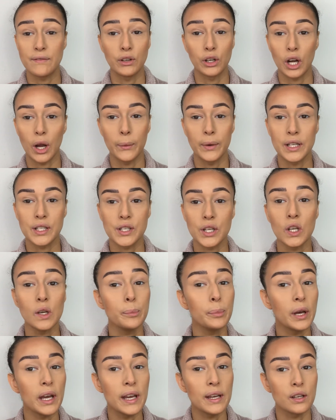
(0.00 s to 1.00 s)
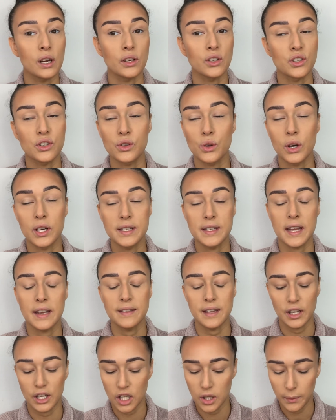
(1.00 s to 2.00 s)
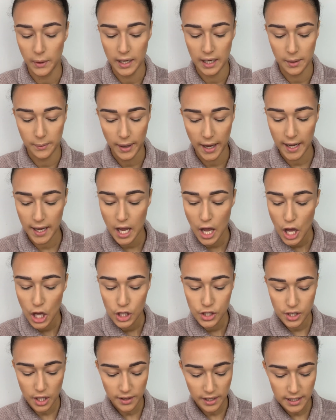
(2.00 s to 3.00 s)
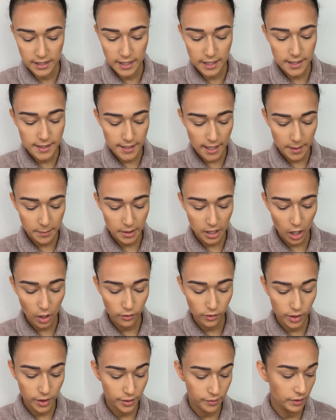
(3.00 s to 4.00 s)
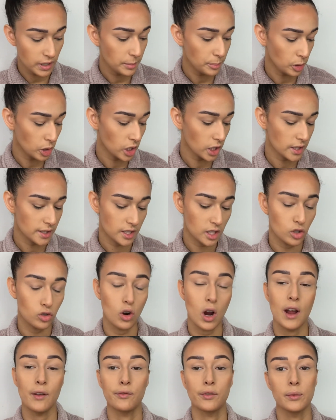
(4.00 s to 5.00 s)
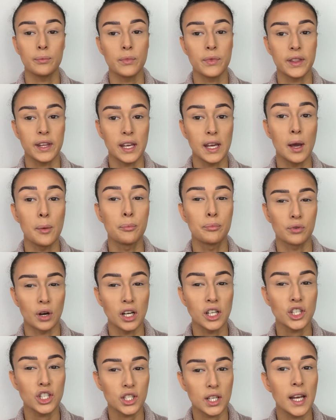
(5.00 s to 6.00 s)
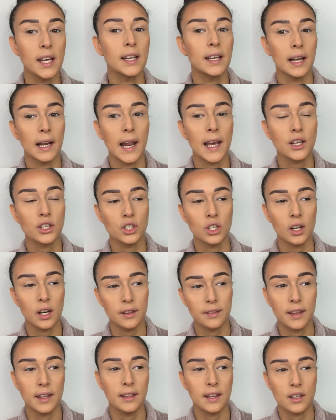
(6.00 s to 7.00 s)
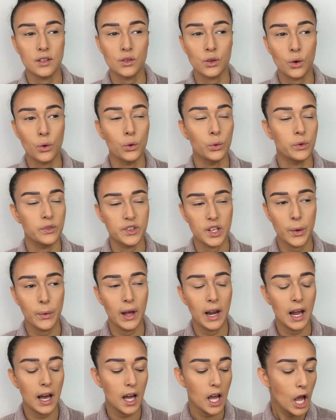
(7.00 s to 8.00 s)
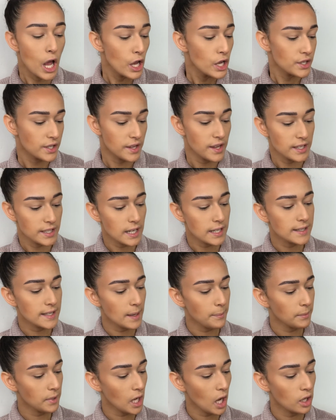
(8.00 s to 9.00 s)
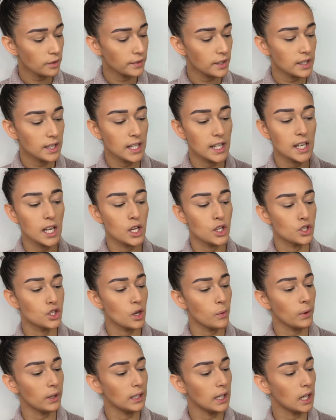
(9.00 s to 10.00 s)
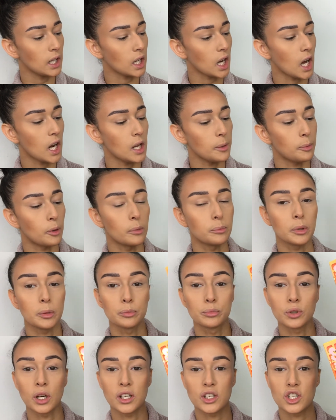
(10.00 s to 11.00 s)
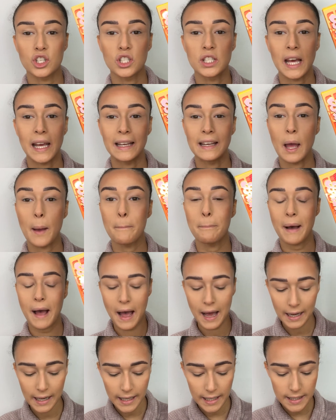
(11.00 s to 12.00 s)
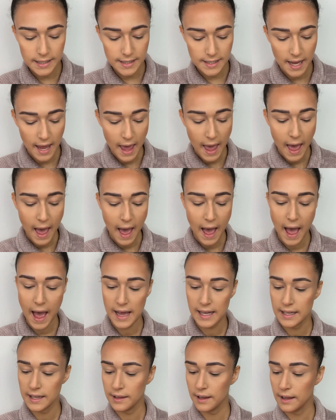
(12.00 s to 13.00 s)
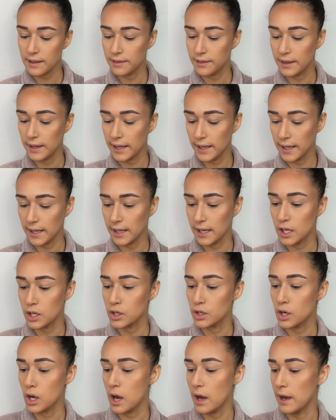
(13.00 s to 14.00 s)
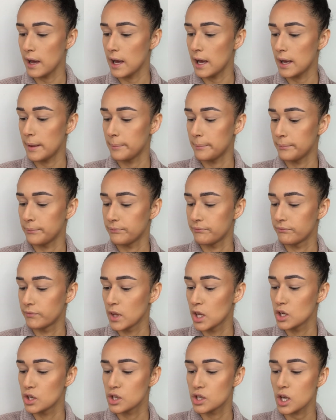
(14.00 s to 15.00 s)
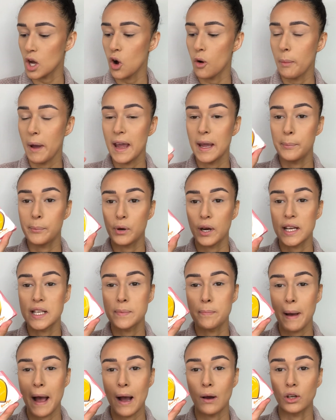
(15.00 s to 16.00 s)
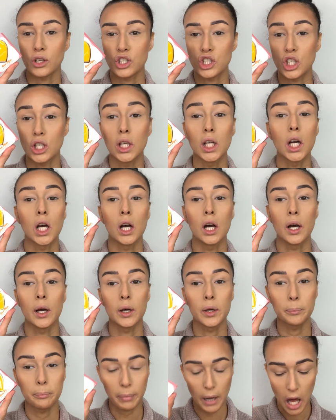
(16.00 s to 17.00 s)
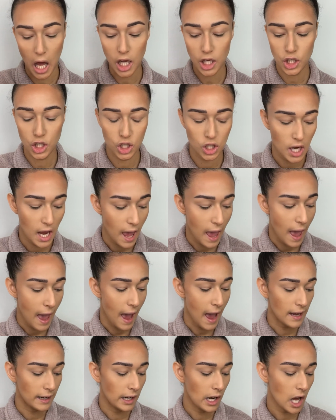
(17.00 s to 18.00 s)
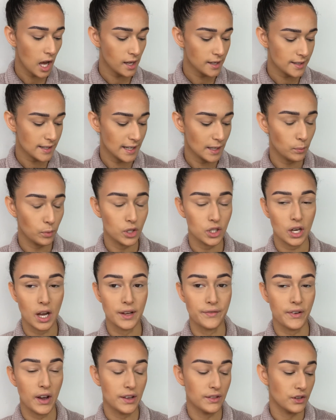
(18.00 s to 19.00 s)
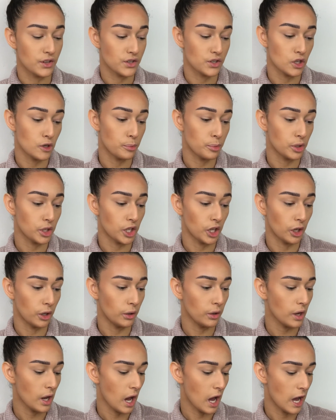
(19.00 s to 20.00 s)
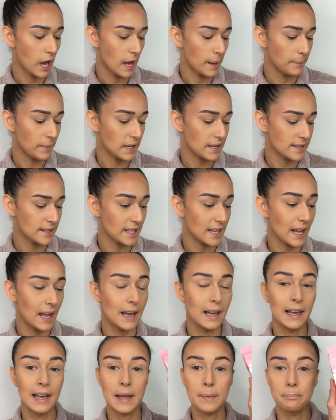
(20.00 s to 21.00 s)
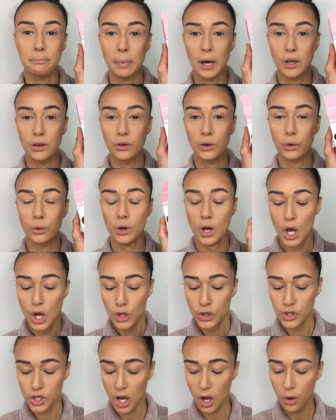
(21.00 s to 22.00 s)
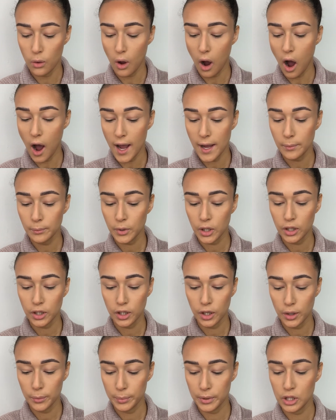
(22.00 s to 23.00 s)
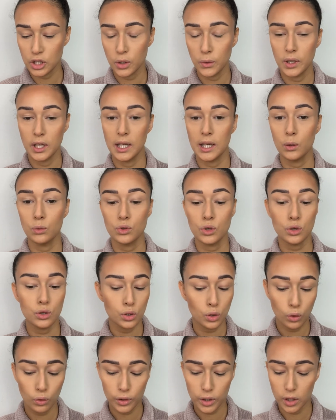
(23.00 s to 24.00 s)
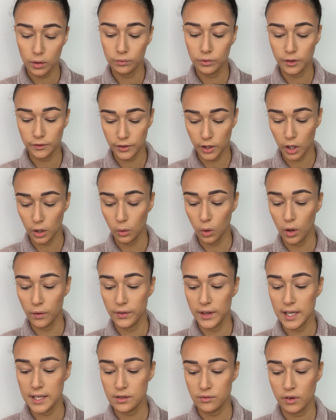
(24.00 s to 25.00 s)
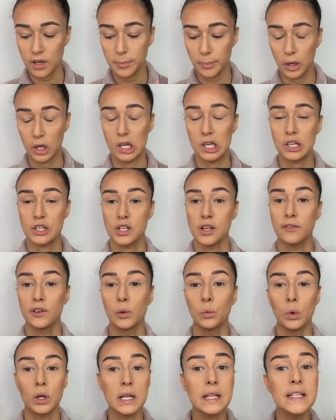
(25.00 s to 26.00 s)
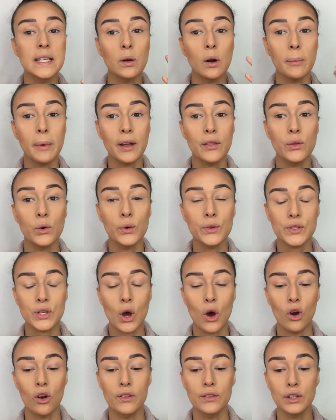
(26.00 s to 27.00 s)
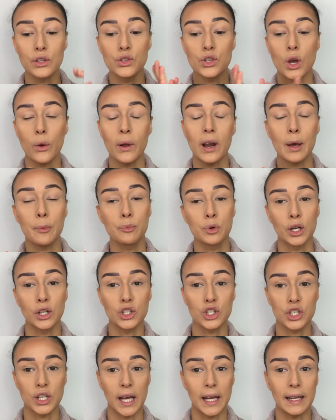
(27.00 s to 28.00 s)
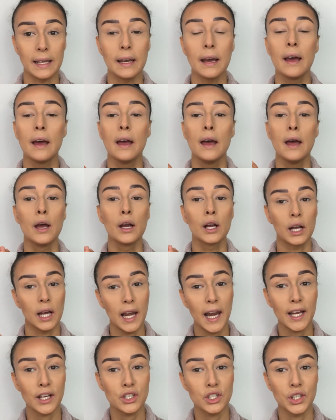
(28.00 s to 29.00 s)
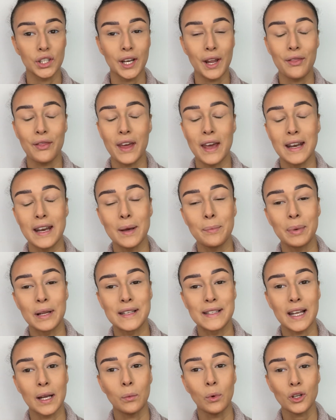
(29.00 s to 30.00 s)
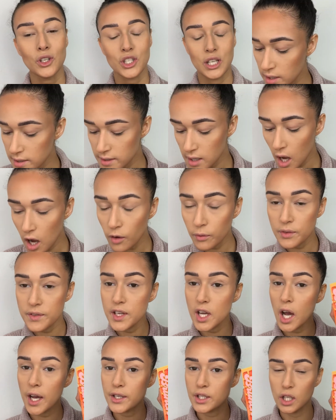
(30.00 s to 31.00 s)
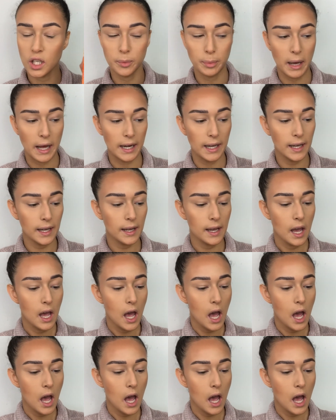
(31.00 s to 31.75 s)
going to, but I just thought I'd say thank you anyway. So they did send me over 3 products to try from the brunch date collection, I think it's called, with Zoella. So they did send me over the Zoella Colourpop brunch date palette and the Soulmate pressed powder cheek blush, and lastly, which I find is super cute, is the lip bundle. So I'm gonna be doing a little tutorial and review on these 3 products. If you want to see what my thoughts are on the Zoella brunch date collection, then please stay watch. I'm gonna start off with the eyeshadow palette.